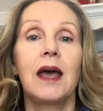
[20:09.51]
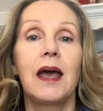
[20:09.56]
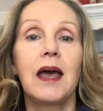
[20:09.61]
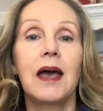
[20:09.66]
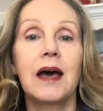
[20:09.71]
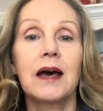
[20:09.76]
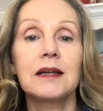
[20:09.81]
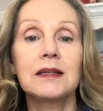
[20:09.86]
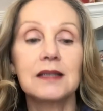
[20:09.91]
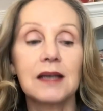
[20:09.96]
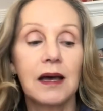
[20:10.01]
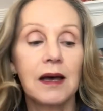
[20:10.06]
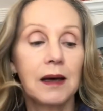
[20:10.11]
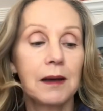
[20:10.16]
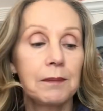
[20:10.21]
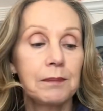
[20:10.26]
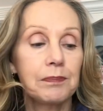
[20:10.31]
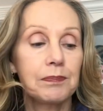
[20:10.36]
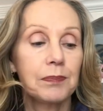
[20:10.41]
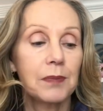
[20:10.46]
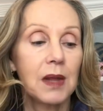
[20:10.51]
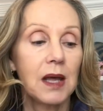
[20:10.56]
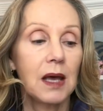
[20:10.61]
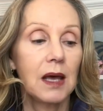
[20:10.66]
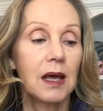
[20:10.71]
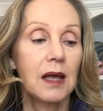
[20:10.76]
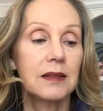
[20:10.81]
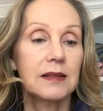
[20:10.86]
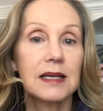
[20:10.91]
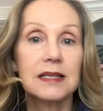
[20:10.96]
And um,
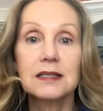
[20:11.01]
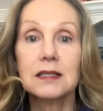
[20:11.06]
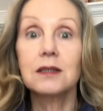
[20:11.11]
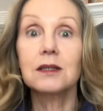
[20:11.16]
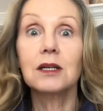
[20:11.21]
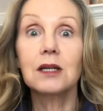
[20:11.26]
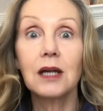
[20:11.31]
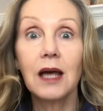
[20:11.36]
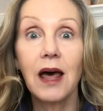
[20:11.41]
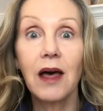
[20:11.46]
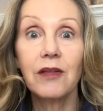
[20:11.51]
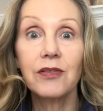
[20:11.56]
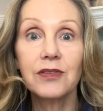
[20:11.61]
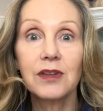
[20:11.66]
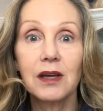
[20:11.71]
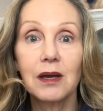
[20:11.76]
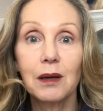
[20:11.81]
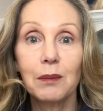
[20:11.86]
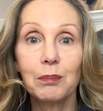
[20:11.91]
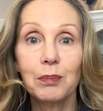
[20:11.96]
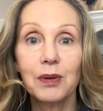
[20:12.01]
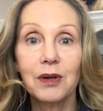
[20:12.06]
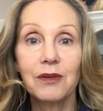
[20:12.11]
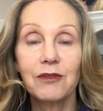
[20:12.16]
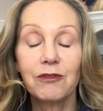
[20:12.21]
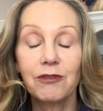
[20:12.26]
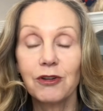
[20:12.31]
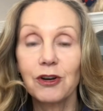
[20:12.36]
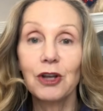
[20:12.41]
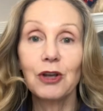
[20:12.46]
that's a little health tip
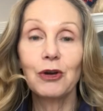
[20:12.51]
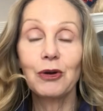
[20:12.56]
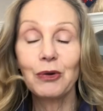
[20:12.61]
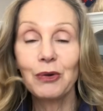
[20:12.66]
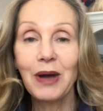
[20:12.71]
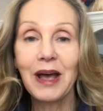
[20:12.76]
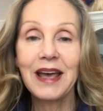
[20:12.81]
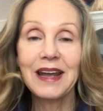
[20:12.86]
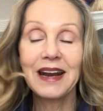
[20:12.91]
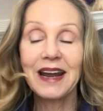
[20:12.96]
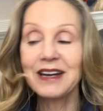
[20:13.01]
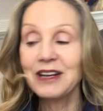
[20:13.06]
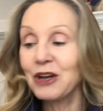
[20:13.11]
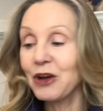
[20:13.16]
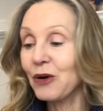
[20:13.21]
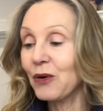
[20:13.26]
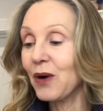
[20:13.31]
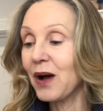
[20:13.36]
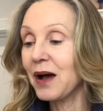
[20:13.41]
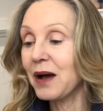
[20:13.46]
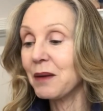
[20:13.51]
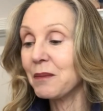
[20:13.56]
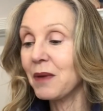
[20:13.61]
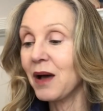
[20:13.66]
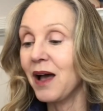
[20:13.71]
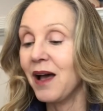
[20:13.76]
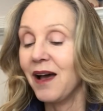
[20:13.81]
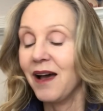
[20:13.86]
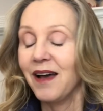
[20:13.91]
for you. And I know um,